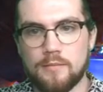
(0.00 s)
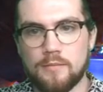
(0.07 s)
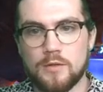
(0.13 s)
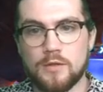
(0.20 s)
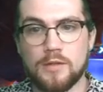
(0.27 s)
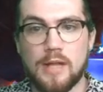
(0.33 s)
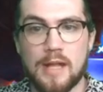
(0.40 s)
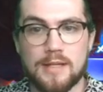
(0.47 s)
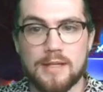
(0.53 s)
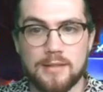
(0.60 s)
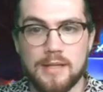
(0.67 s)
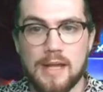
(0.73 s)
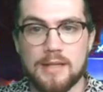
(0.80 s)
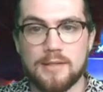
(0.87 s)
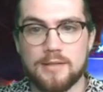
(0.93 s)
So
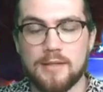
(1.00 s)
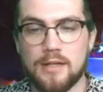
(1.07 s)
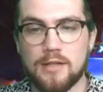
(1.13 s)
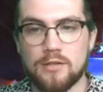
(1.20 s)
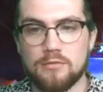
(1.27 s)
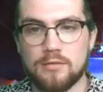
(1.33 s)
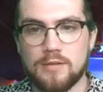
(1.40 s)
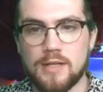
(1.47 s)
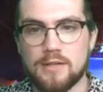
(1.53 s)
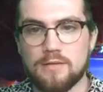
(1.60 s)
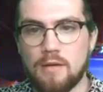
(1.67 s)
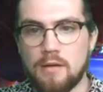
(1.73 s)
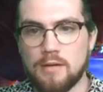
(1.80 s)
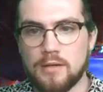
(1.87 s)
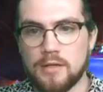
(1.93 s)
that's dangerous. That's
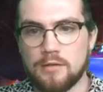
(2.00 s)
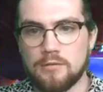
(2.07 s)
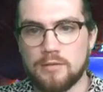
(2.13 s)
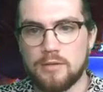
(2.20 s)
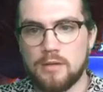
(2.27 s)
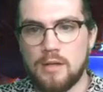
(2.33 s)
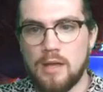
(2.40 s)
very dangerous.